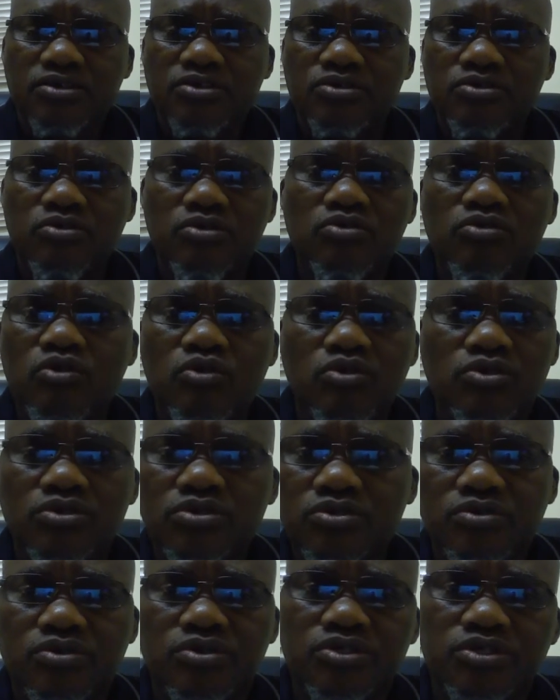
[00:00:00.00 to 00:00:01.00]
You don't go to
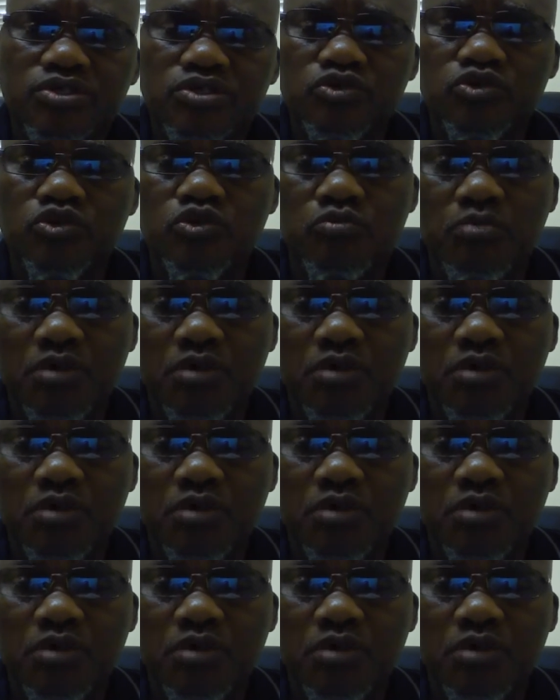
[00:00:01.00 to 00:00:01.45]
the Constitution.